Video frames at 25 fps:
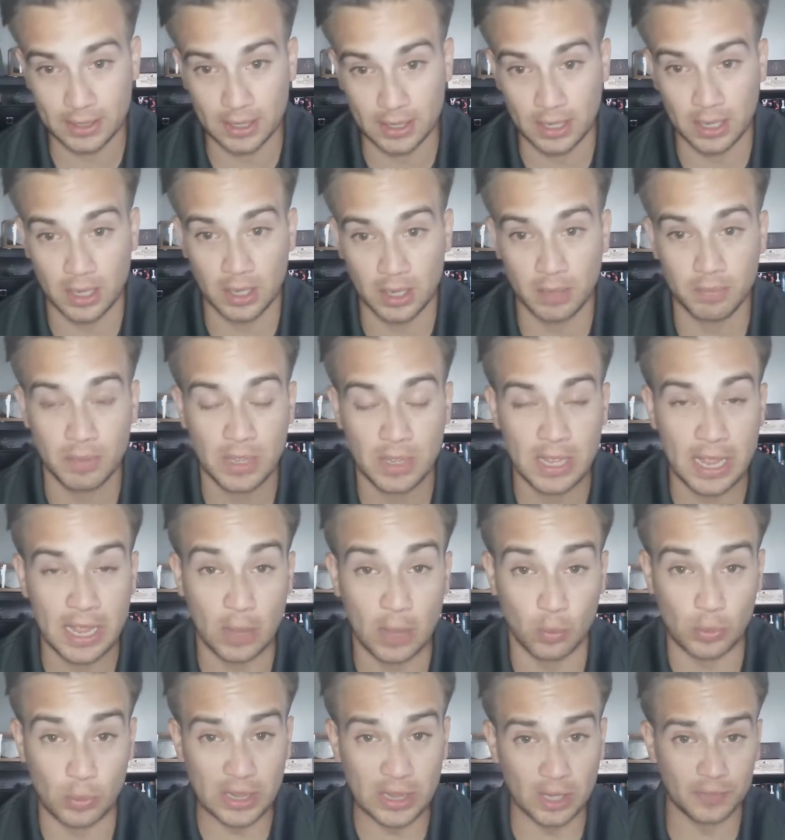
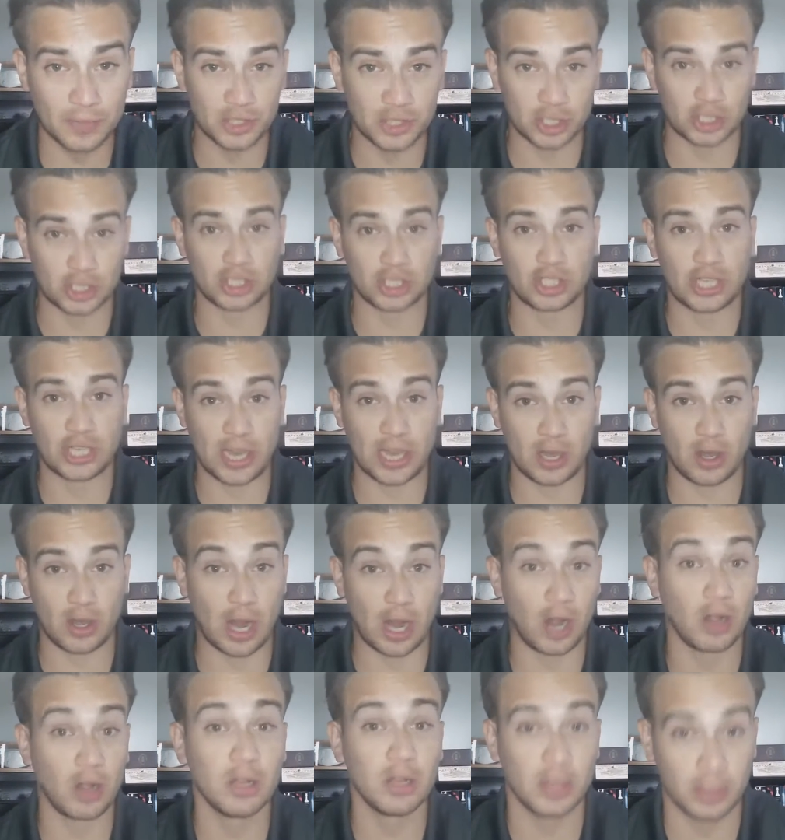And we love to share
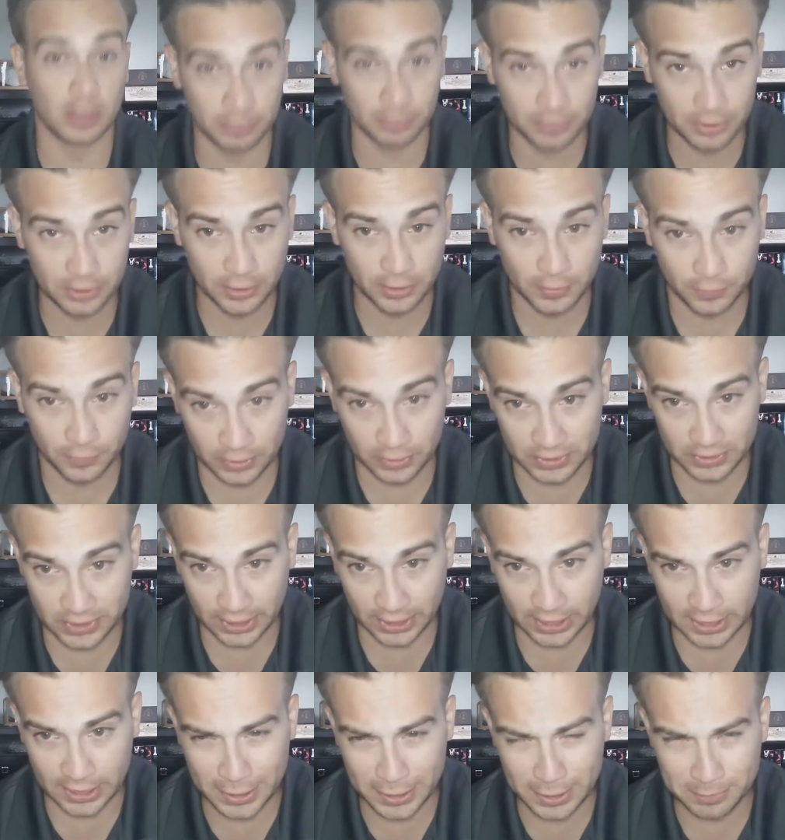our love for
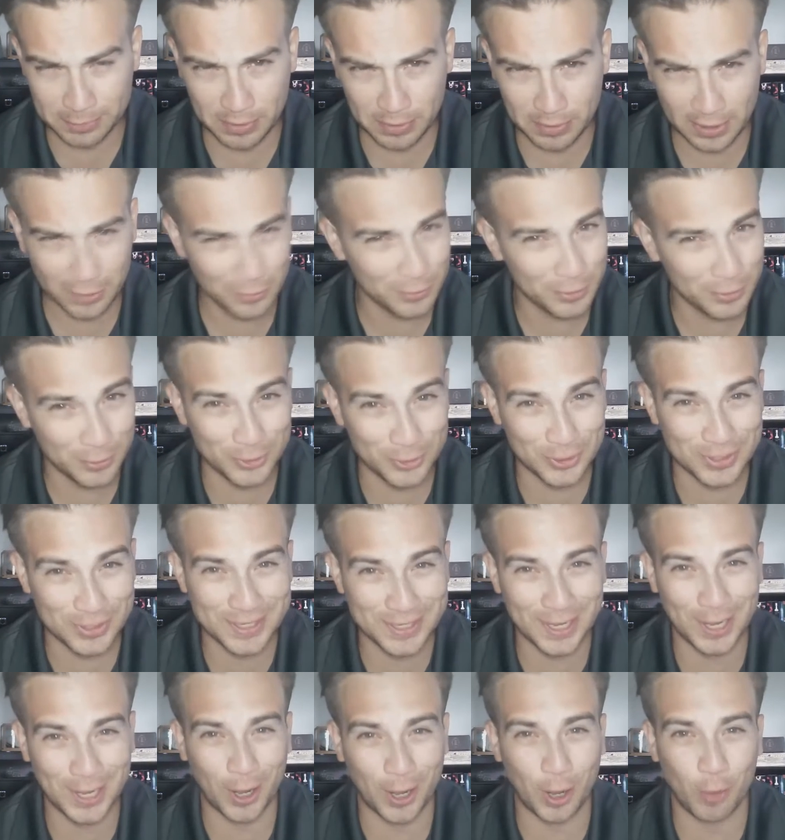Tekie Geek, but I don't think you should
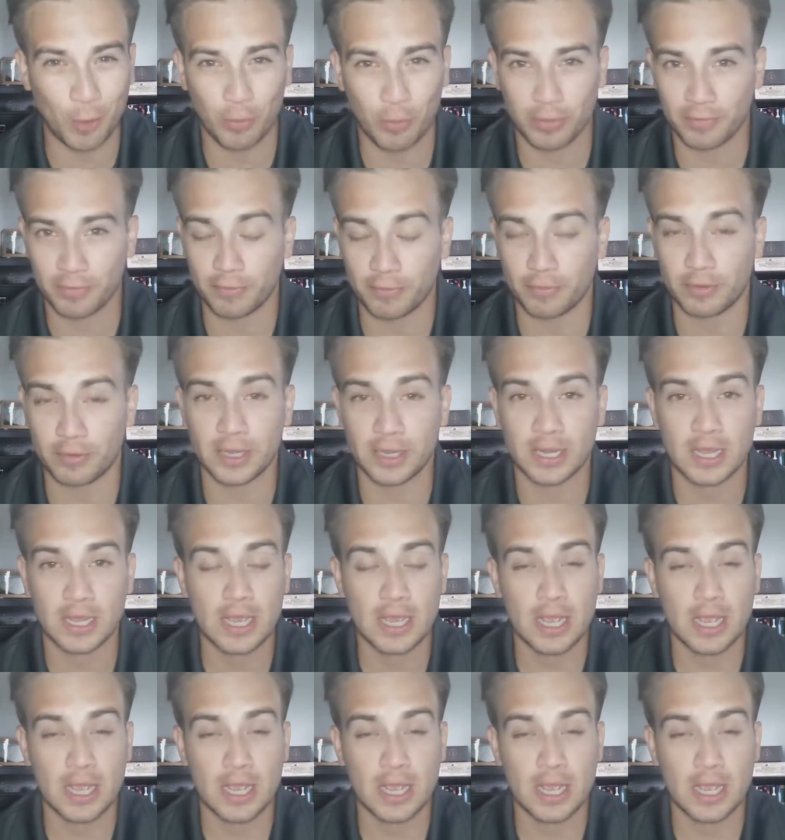take our word for it.